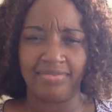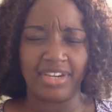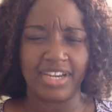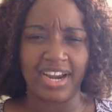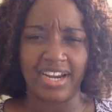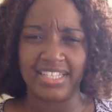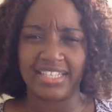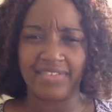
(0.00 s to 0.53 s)

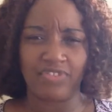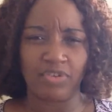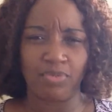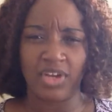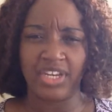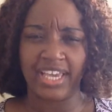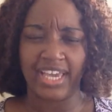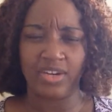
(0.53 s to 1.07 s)
regardless of the
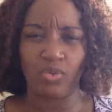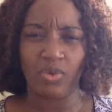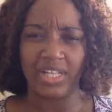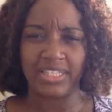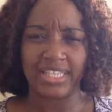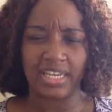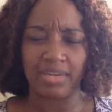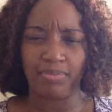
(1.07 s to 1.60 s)
body and the
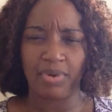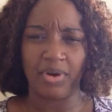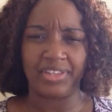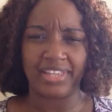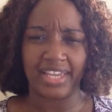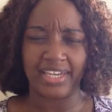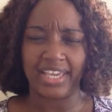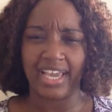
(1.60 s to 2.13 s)
wealth and the power
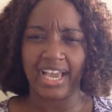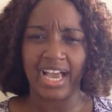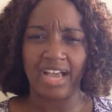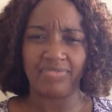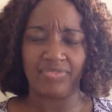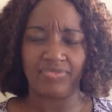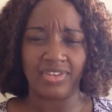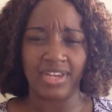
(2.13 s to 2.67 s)
that they
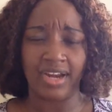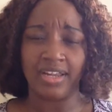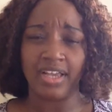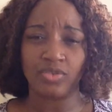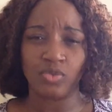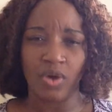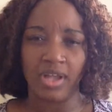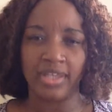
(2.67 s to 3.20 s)
have, if they're
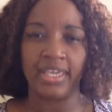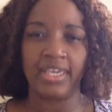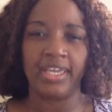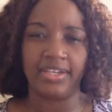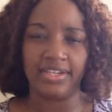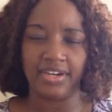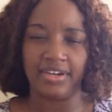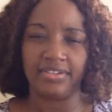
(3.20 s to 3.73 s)
not walking
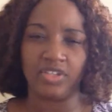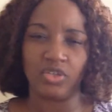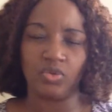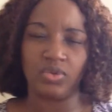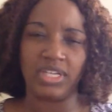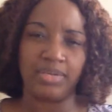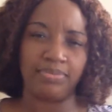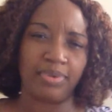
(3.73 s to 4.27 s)
in their
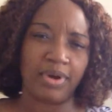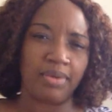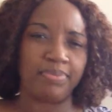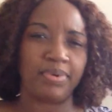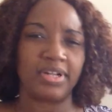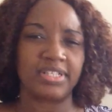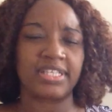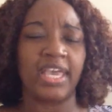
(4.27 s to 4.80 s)
unique
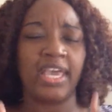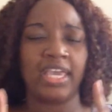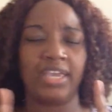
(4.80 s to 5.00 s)
purpose,